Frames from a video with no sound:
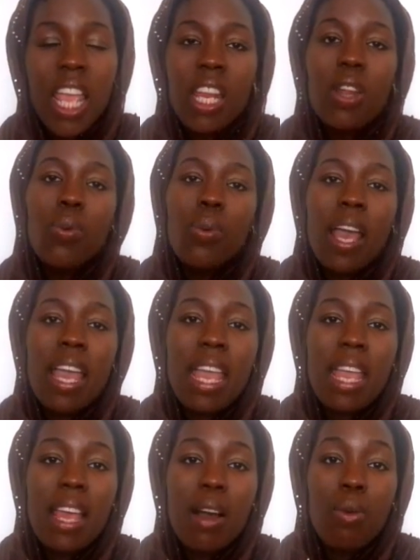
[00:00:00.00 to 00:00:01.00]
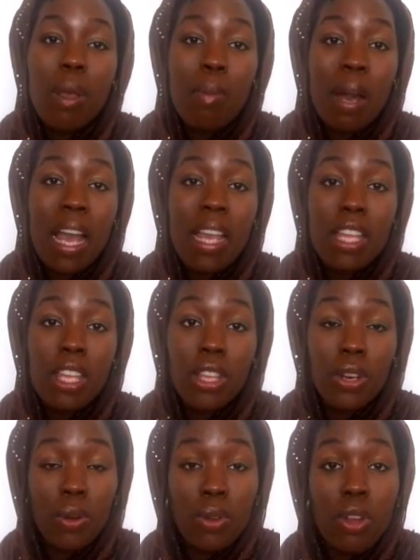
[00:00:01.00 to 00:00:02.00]
in a way whereby
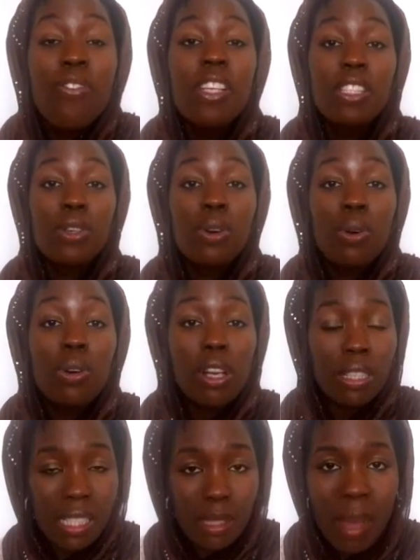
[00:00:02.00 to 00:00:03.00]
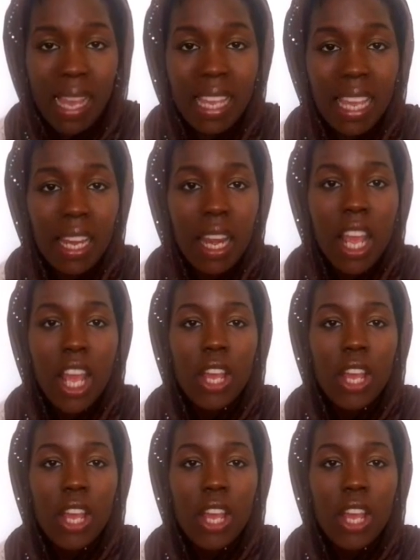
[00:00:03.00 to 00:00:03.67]
you're physical, you're smacking,